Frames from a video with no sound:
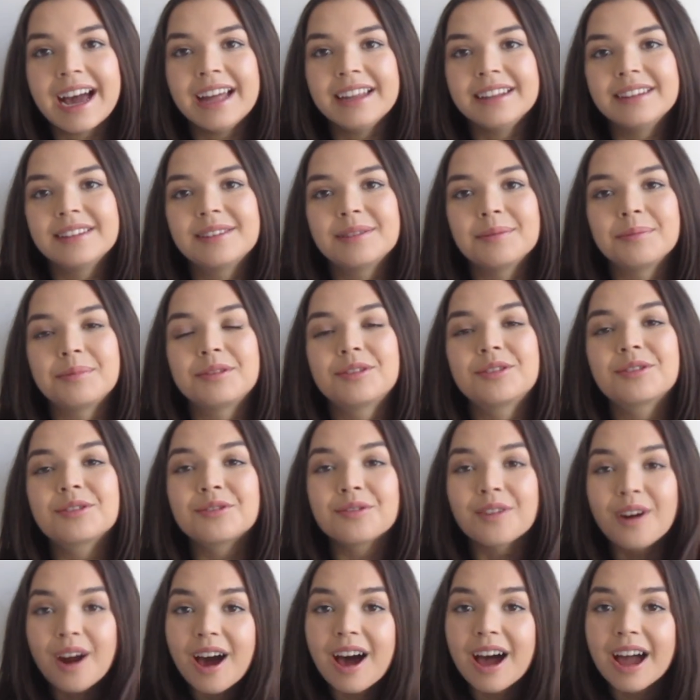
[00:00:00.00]
and
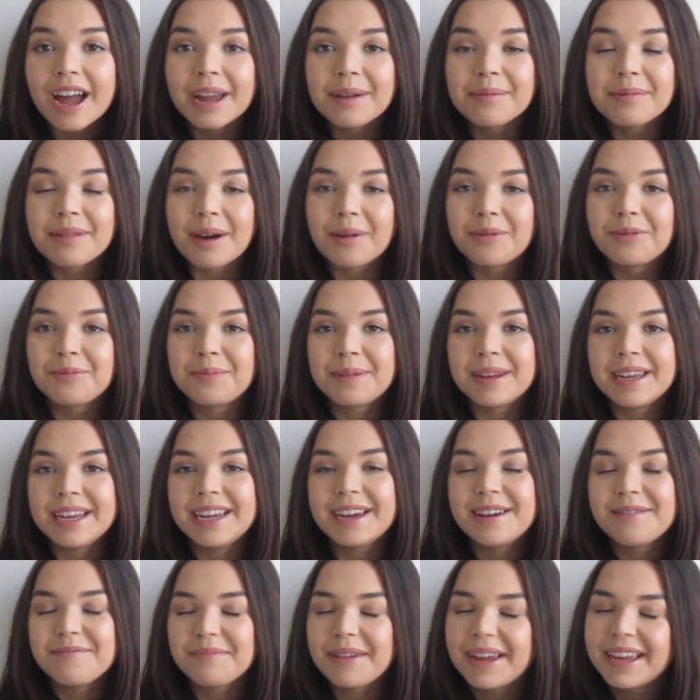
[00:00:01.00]
subscribe, that would
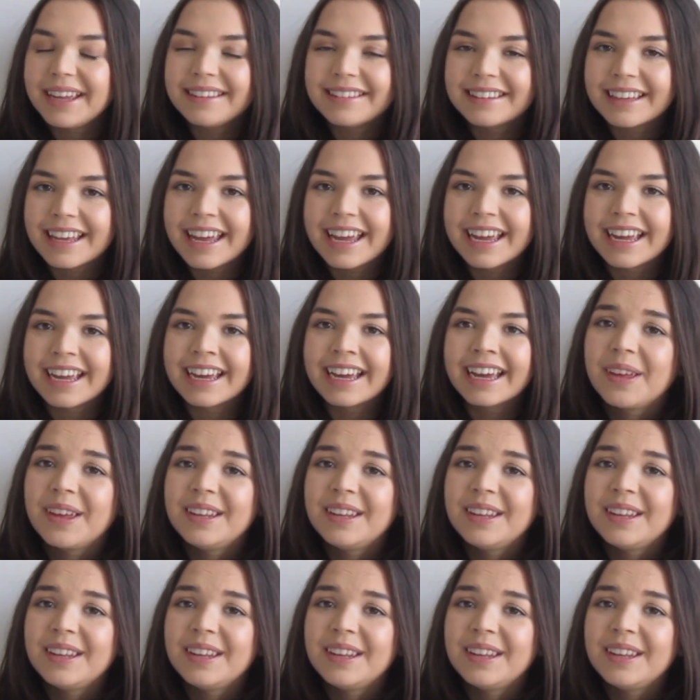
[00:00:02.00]
be amazing.